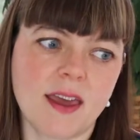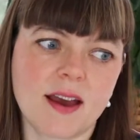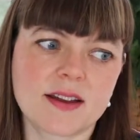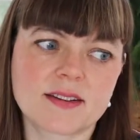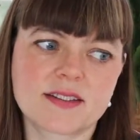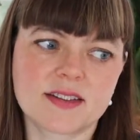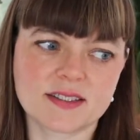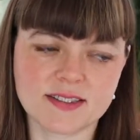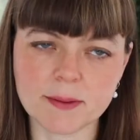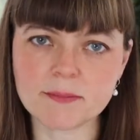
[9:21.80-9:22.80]
And to
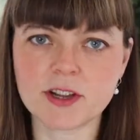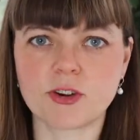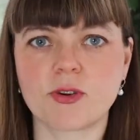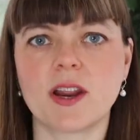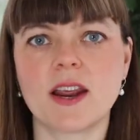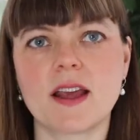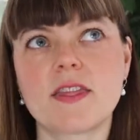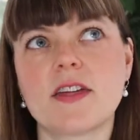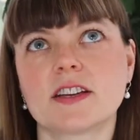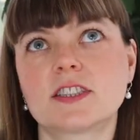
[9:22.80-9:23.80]
some degree,
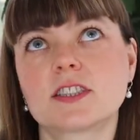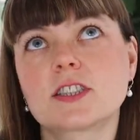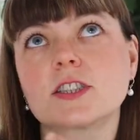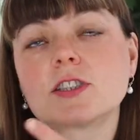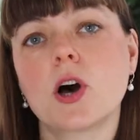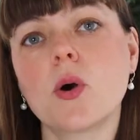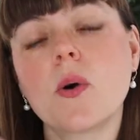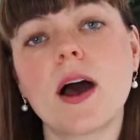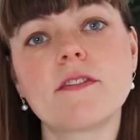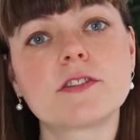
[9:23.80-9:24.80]
the
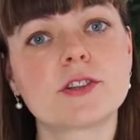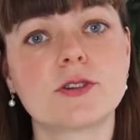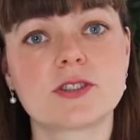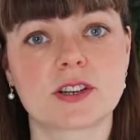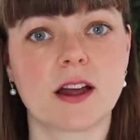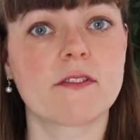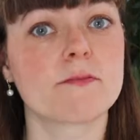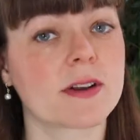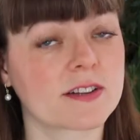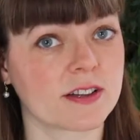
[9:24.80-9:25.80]
slow evolution
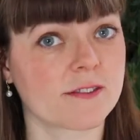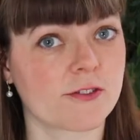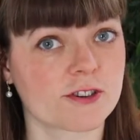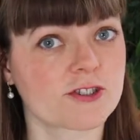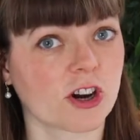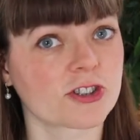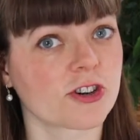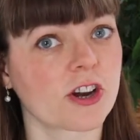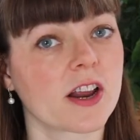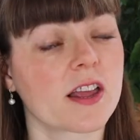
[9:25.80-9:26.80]
of mental
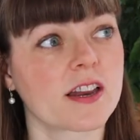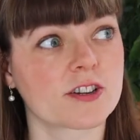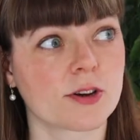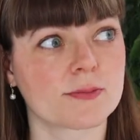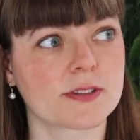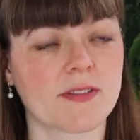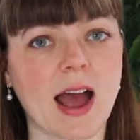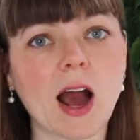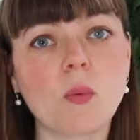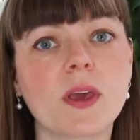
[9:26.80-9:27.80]
infrastructure in terms of
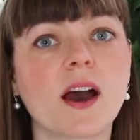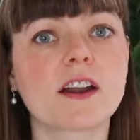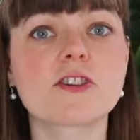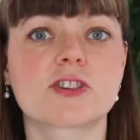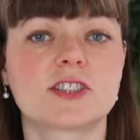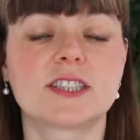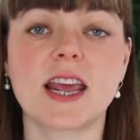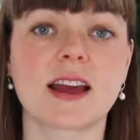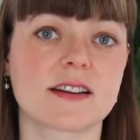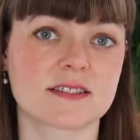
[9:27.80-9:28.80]
how we
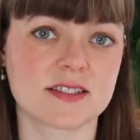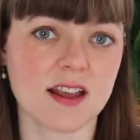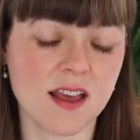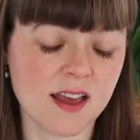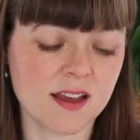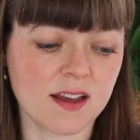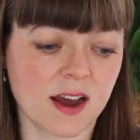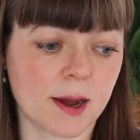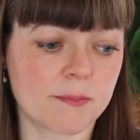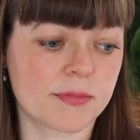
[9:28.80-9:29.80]
understand
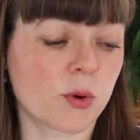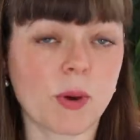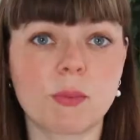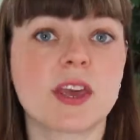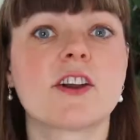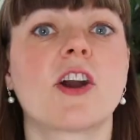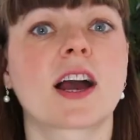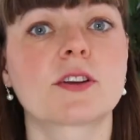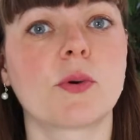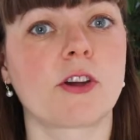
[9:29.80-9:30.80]
um, the way we
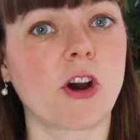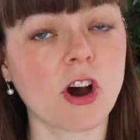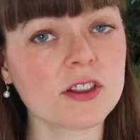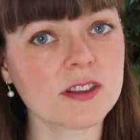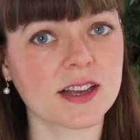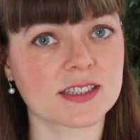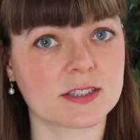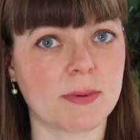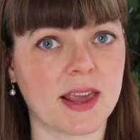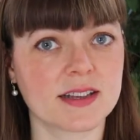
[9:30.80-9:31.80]
interact with our online
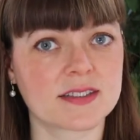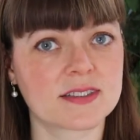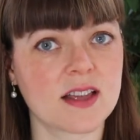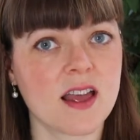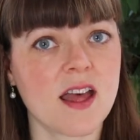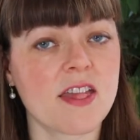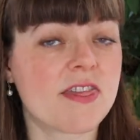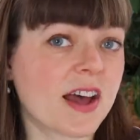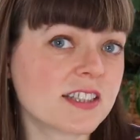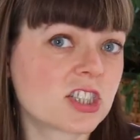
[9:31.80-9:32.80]
space,
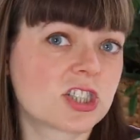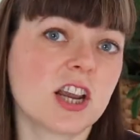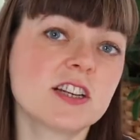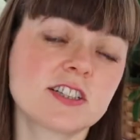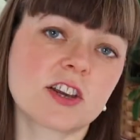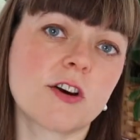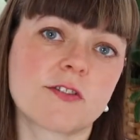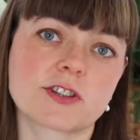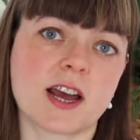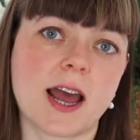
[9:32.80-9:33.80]
that's changing
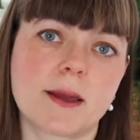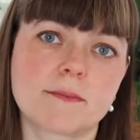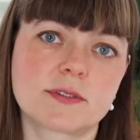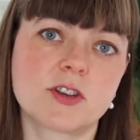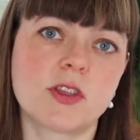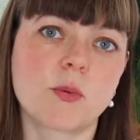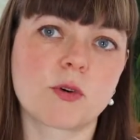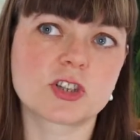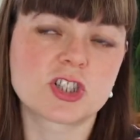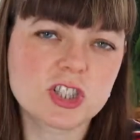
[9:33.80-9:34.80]
over time so that
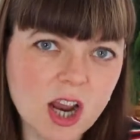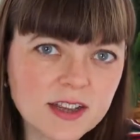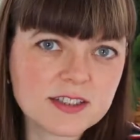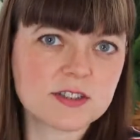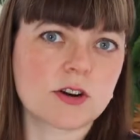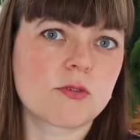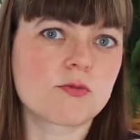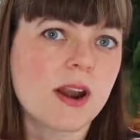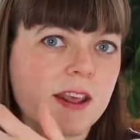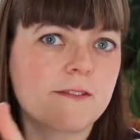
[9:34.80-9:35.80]
we're just
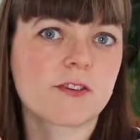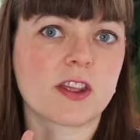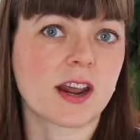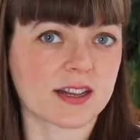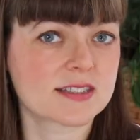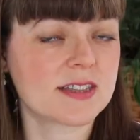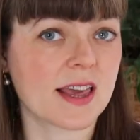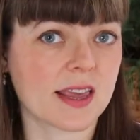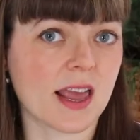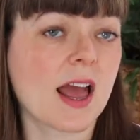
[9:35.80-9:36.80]
ready for the next
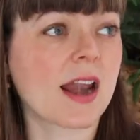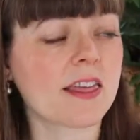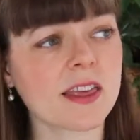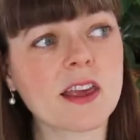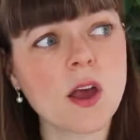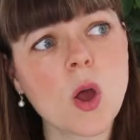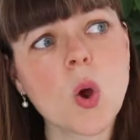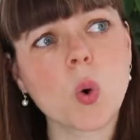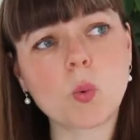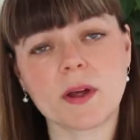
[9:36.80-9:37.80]
thing. And I think
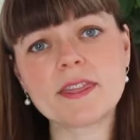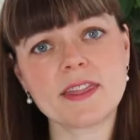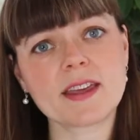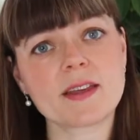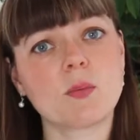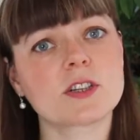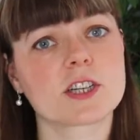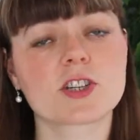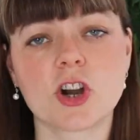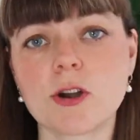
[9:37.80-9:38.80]
one thing that will
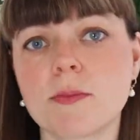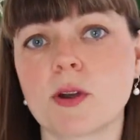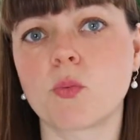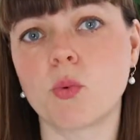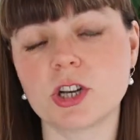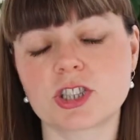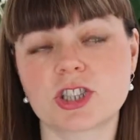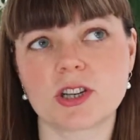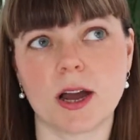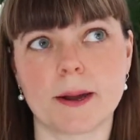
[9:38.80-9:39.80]
determine
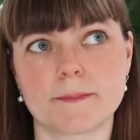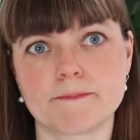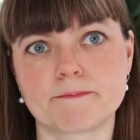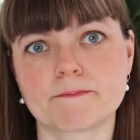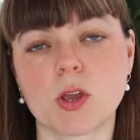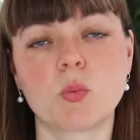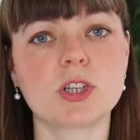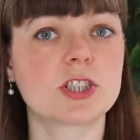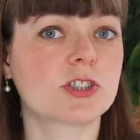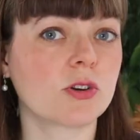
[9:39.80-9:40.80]
which, um,
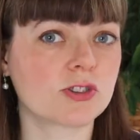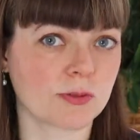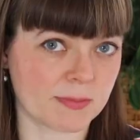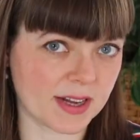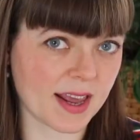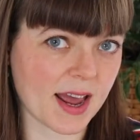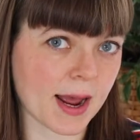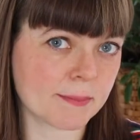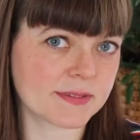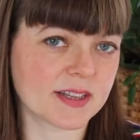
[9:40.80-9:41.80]
which social media
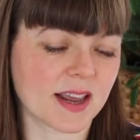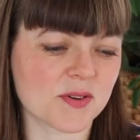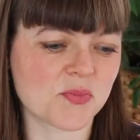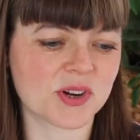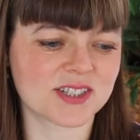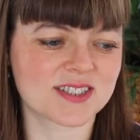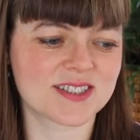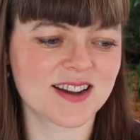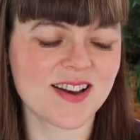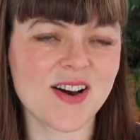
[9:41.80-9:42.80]
apps and
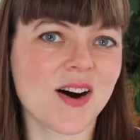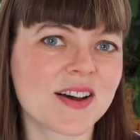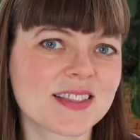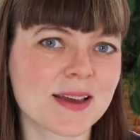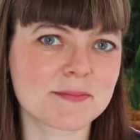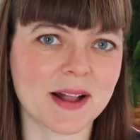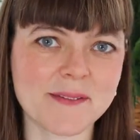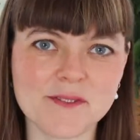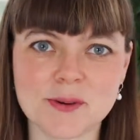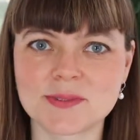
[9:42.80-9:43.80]
which online
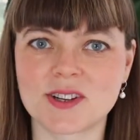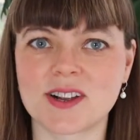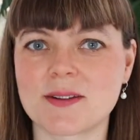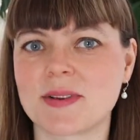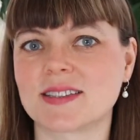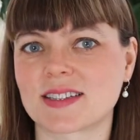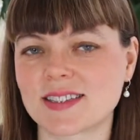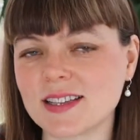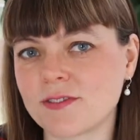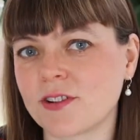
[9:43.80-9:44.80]
platforms are going to be
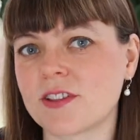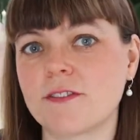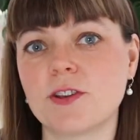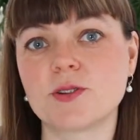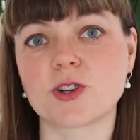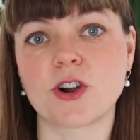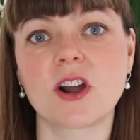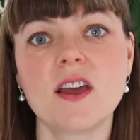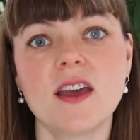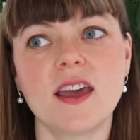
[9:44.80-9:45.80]
successful in the
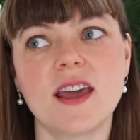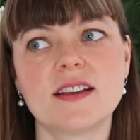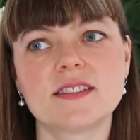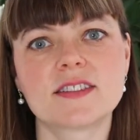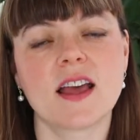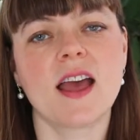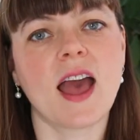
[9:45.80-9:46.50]
future is